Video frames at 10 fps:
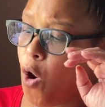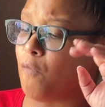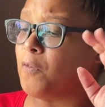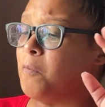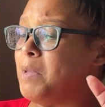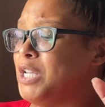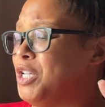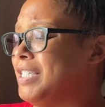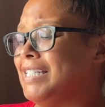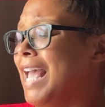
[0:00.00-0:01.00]
over for being
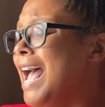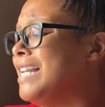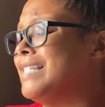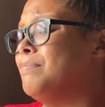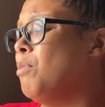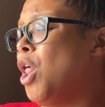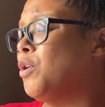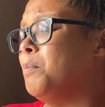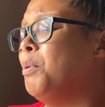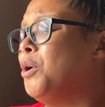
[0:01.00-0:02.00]
just a tad
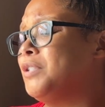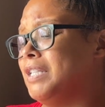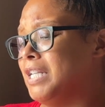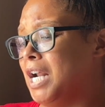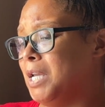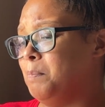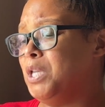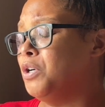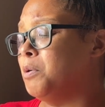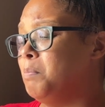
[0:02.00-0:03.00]
smaller in person than I
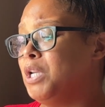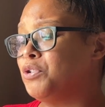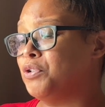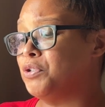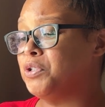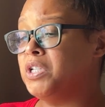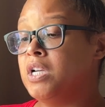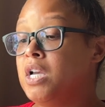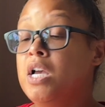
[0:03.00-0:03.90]
appear in pictures.